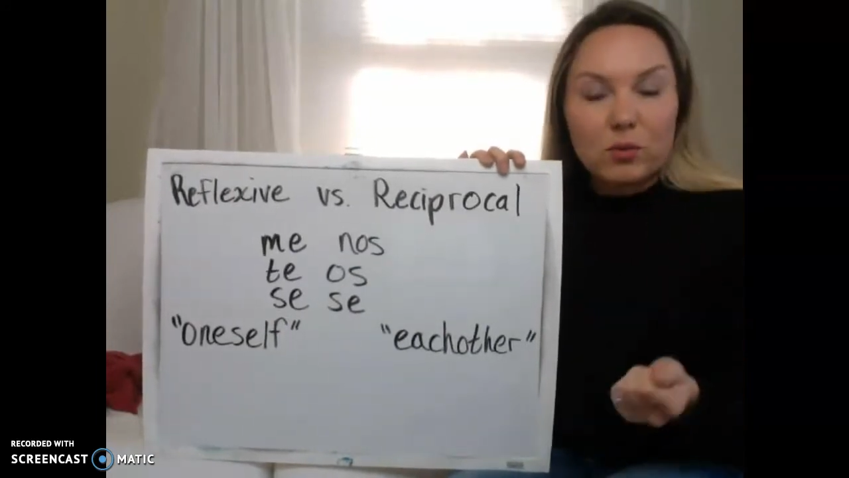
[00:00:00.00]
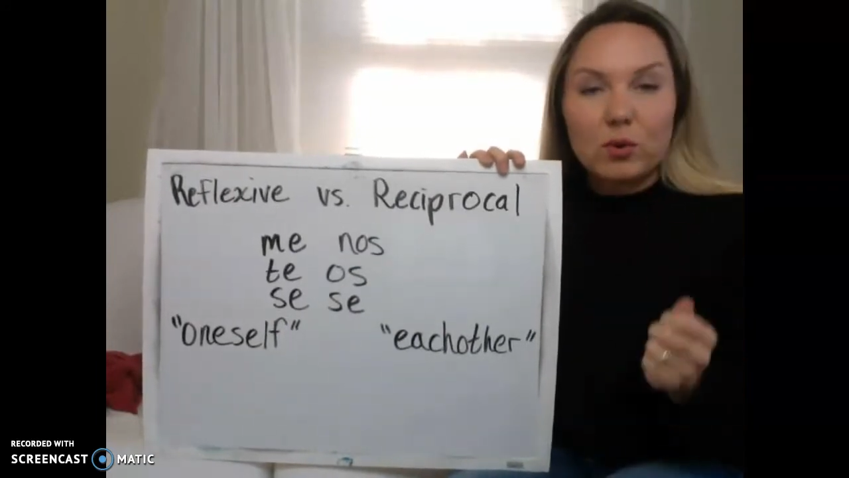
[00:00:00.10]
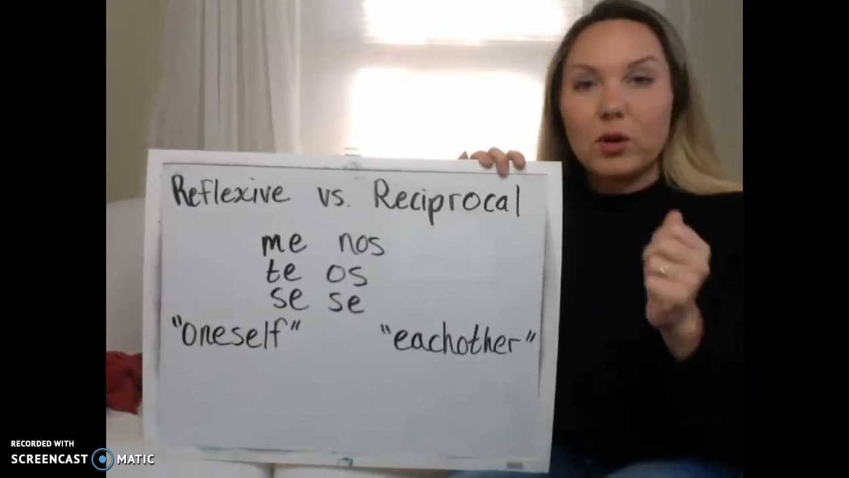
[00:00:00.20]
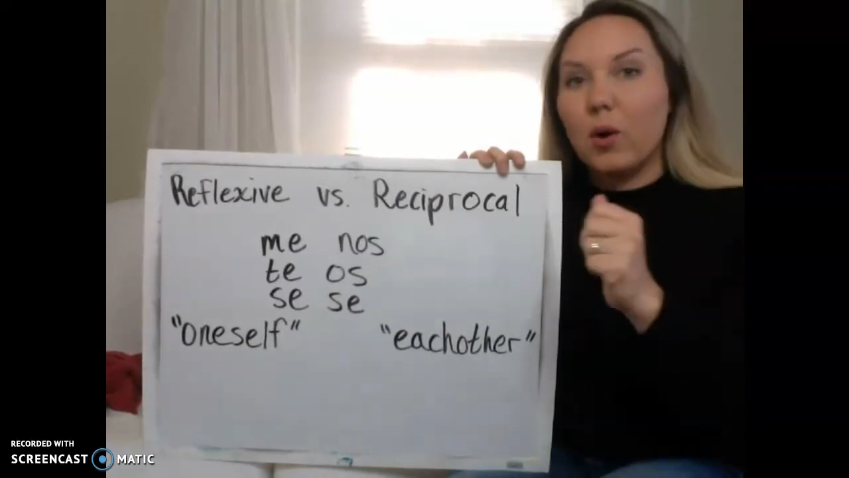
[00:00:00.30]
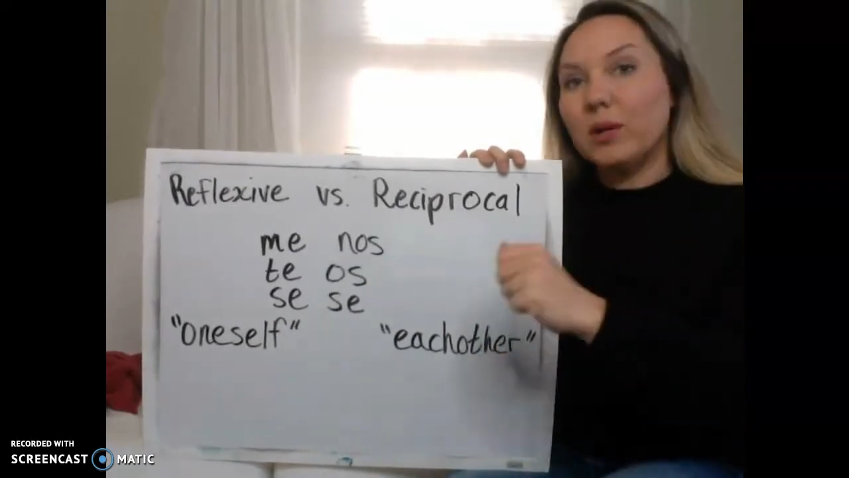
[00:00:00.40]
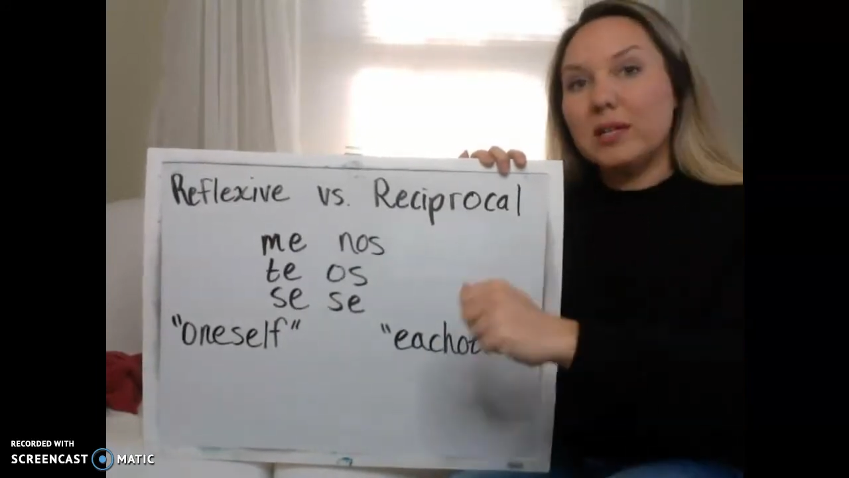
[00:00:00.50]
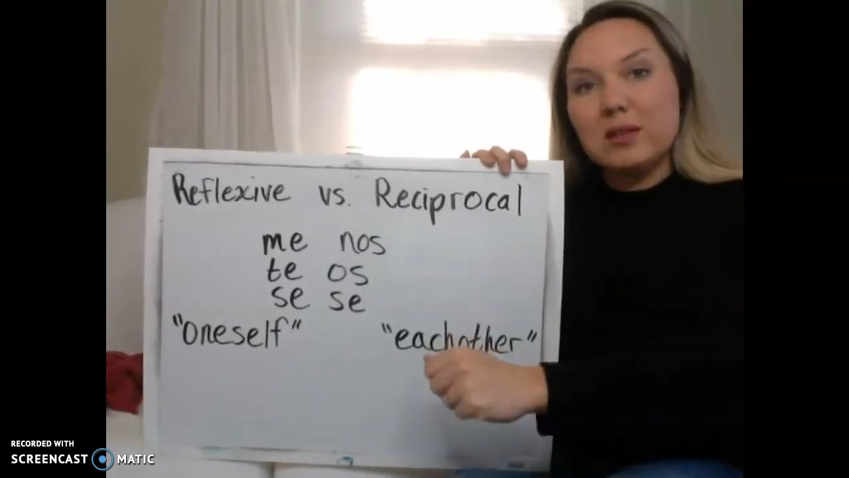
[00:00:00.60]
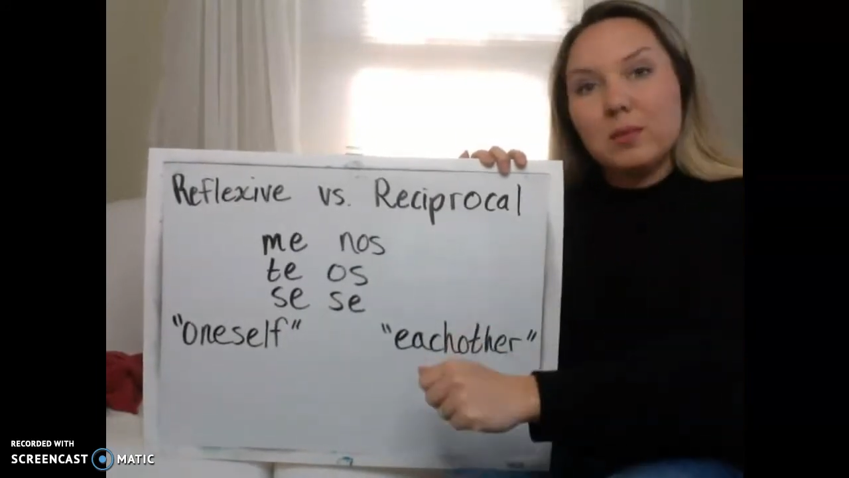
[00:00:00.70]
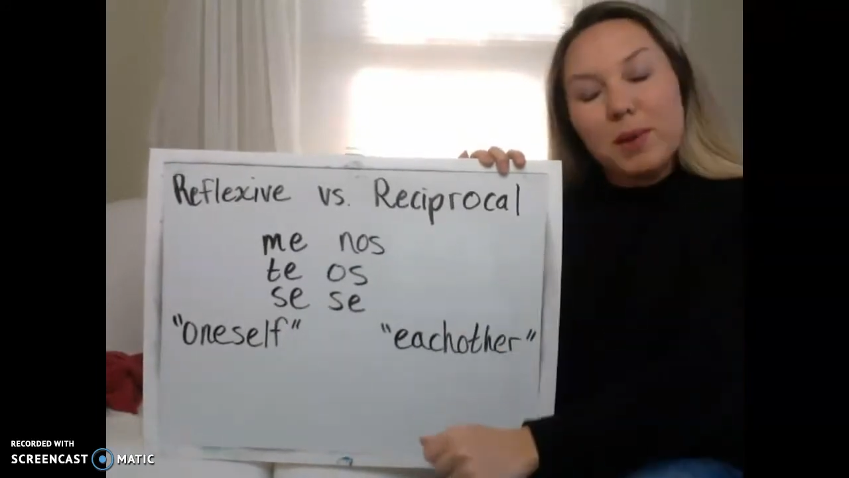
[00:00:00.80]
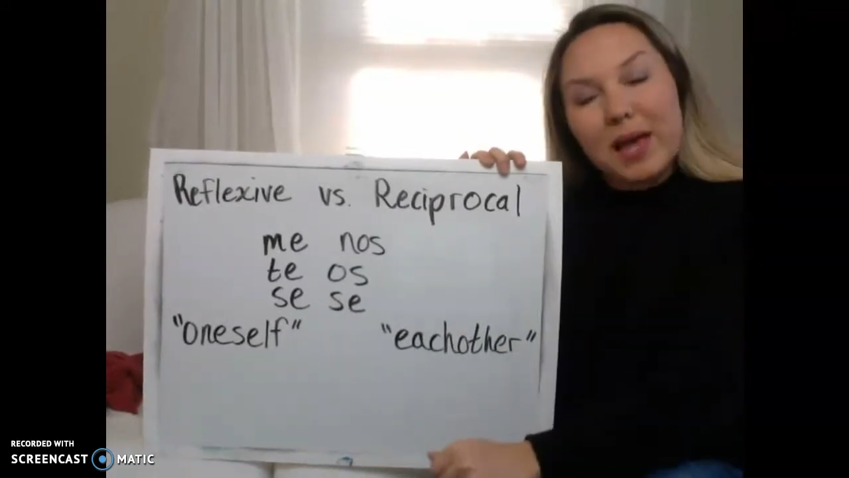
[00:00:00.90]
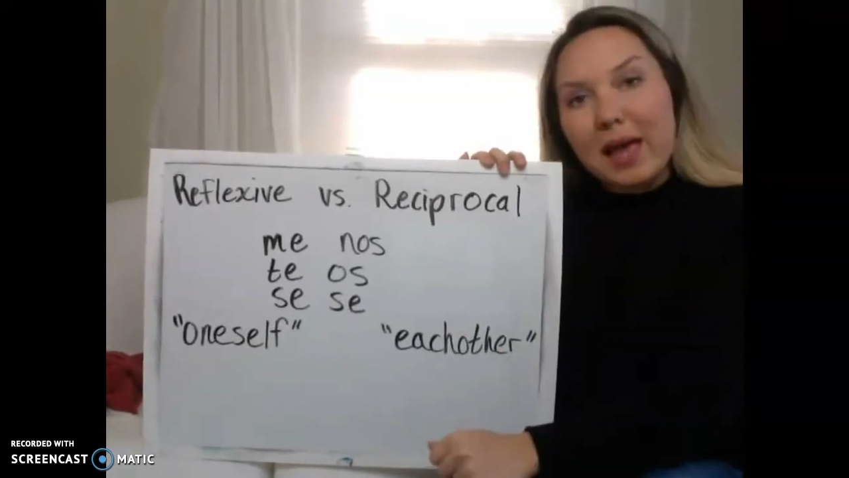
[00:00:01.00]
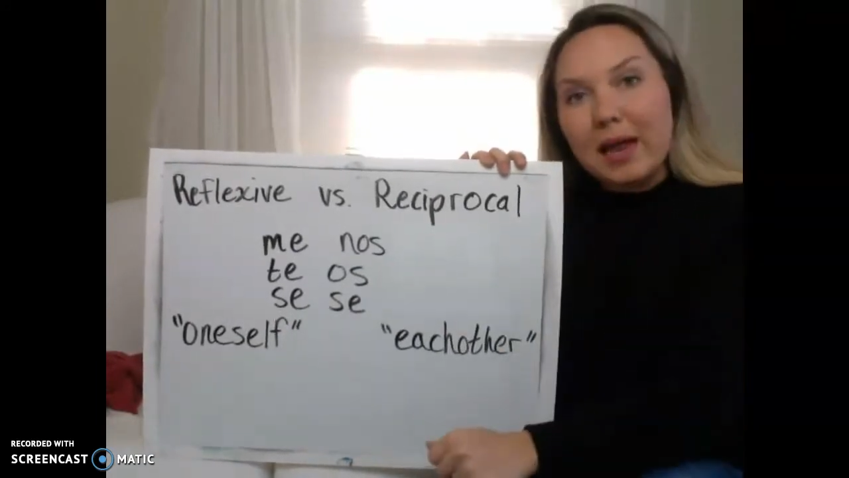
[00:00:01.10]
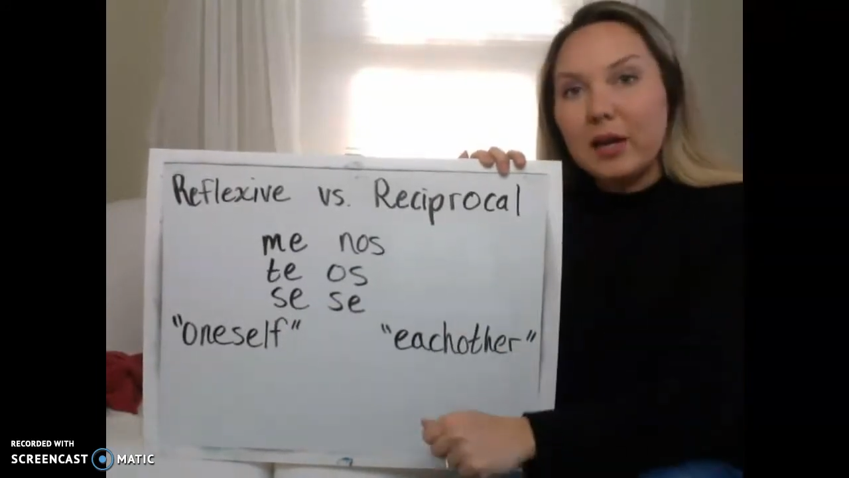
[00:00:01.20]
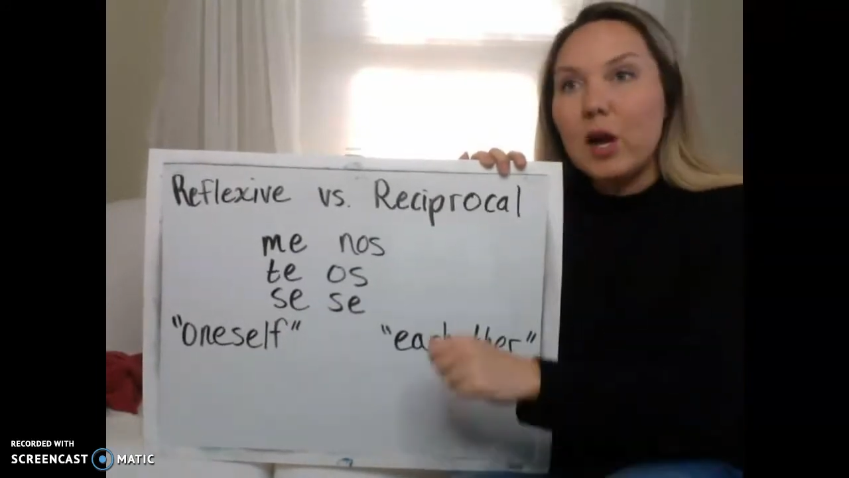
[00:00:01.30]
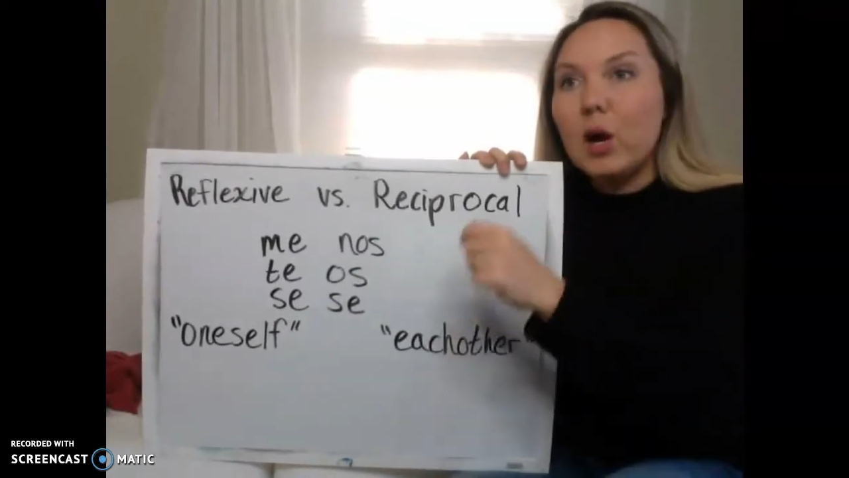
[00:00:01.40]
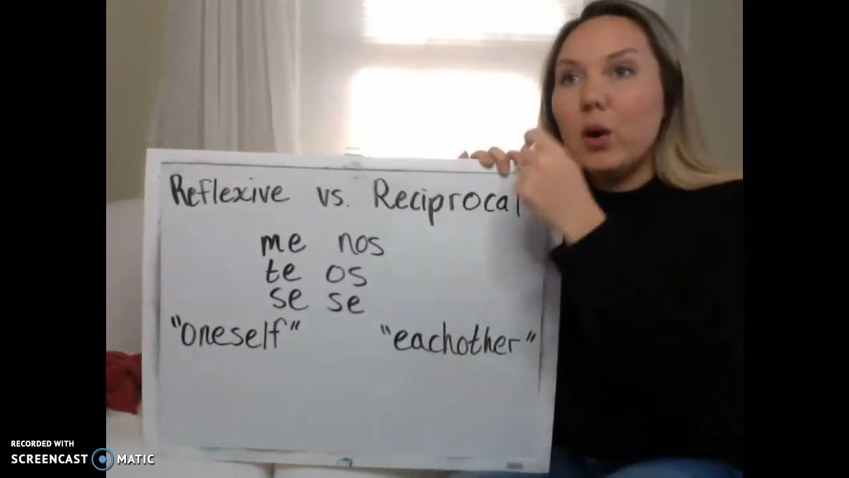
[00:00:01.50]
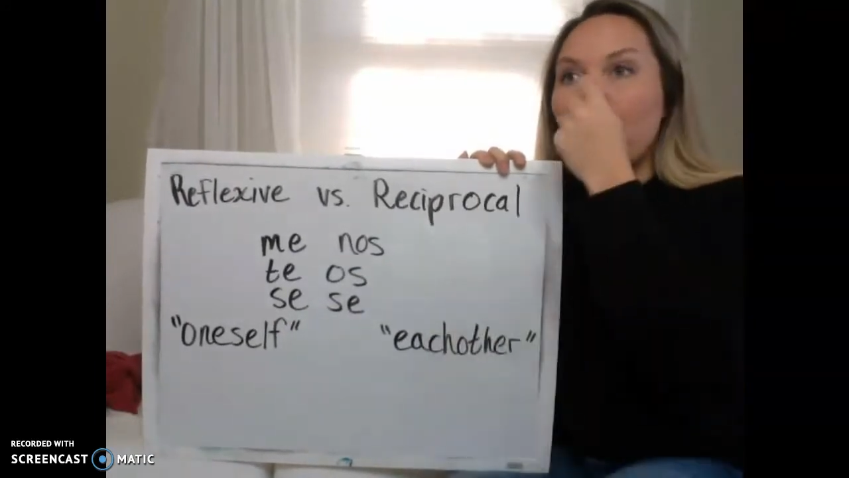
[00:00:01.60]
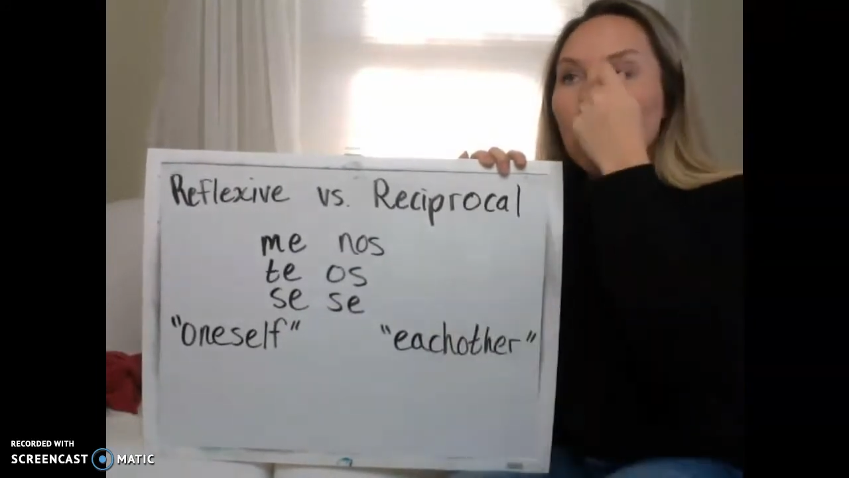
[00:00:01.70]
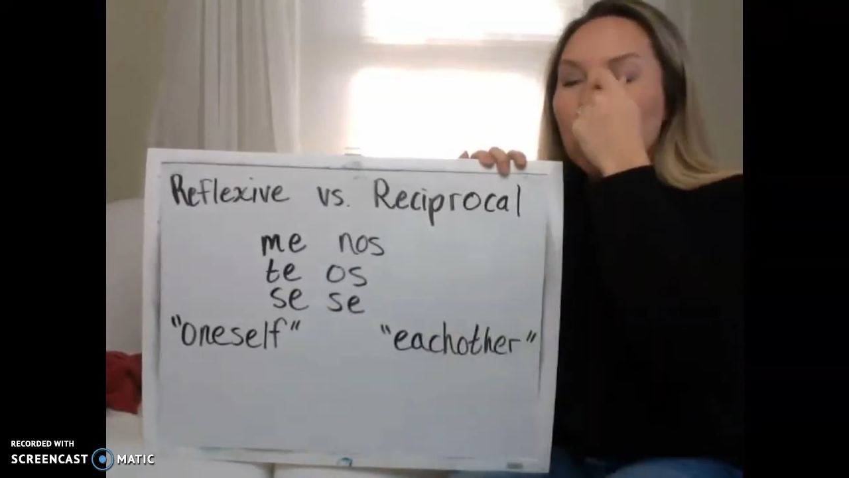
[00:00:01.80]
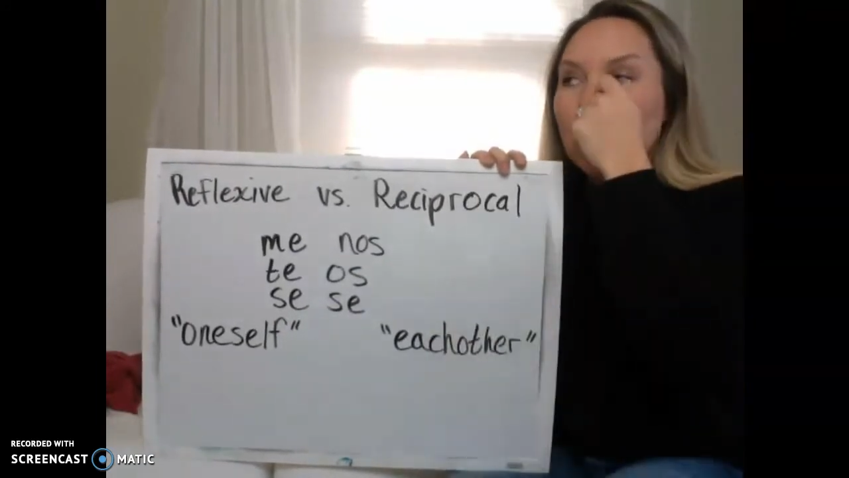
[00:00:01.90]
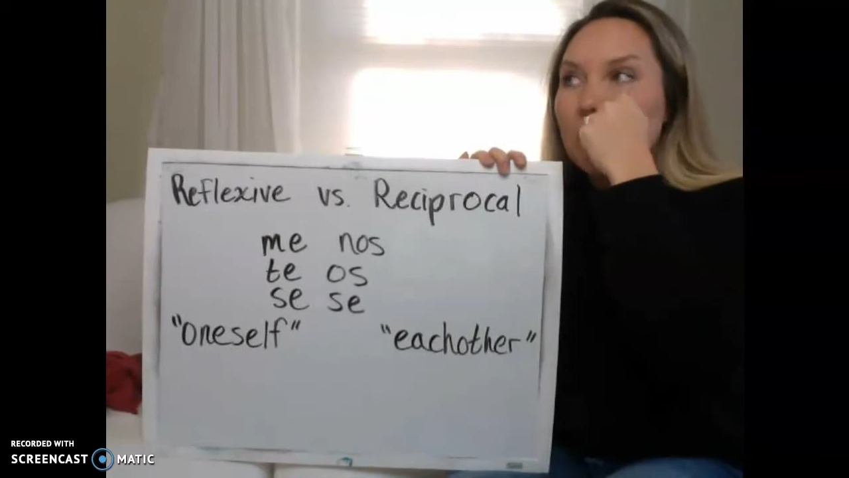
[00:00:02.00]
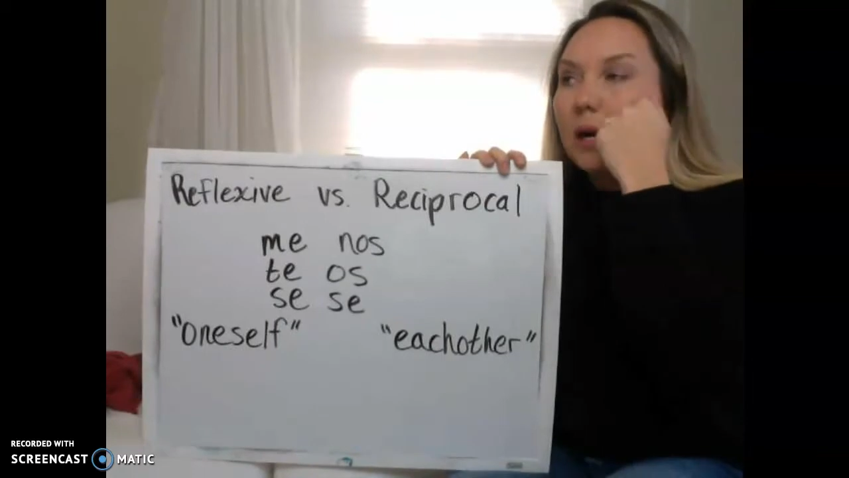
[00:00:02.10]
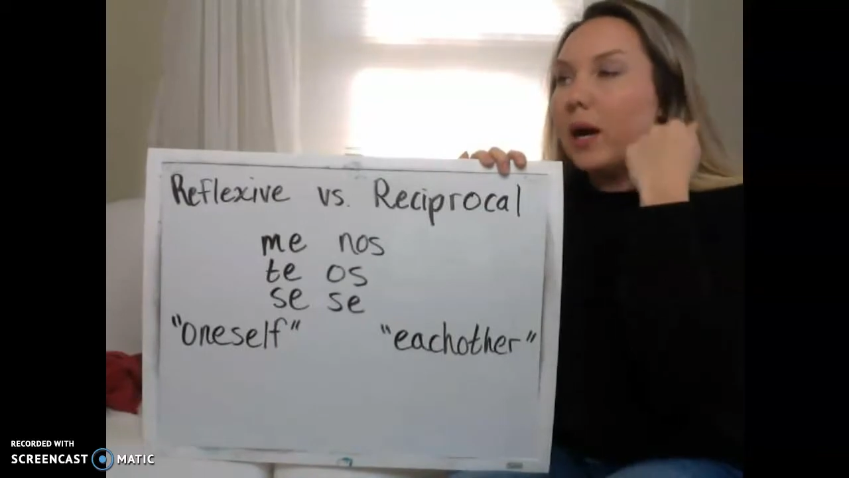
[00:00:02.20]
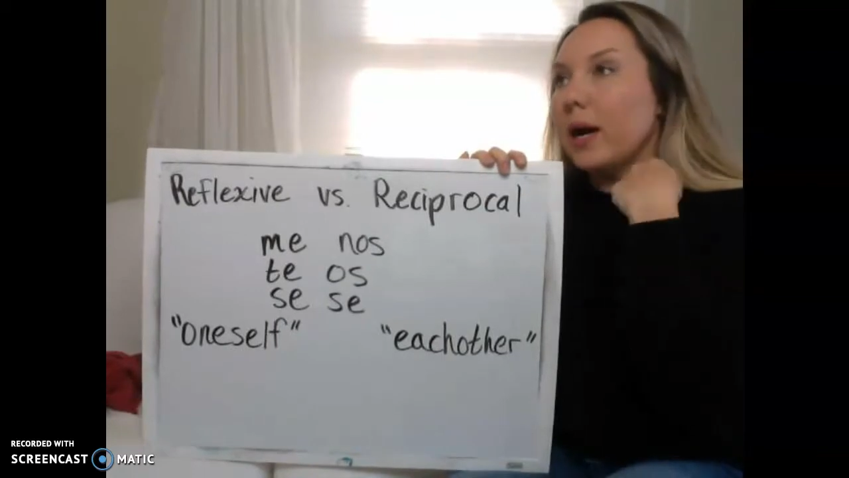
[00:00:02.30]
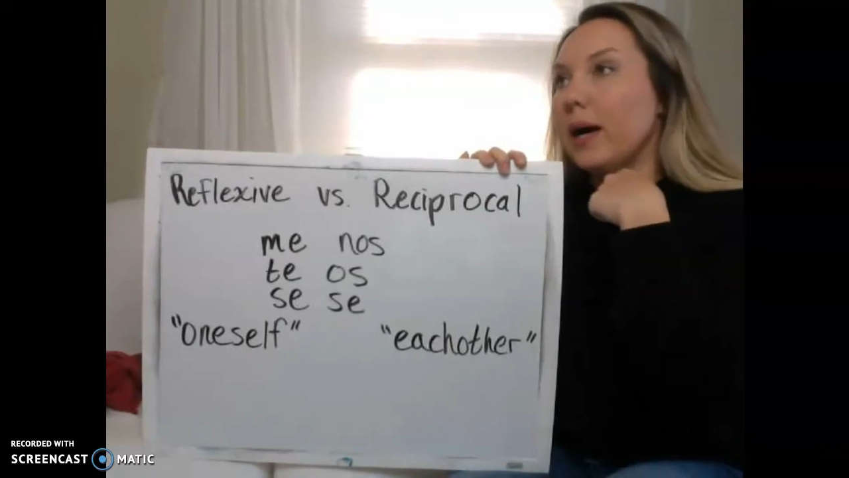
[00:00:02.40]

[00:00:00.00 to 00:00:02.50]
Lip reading: or going to bed or